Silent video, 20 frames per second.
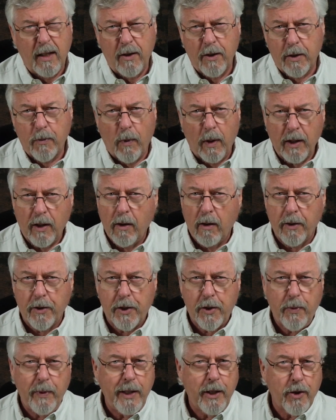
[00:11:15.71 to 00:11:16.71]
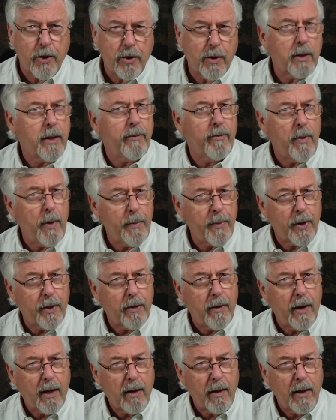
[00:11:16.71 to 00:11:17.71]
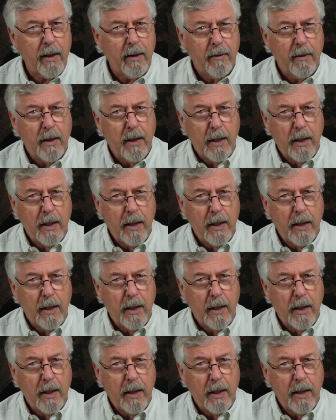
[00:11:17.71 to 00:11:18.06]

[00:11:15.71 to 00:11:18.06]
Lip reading: There's one called a Swedish hook, if I remember correctly.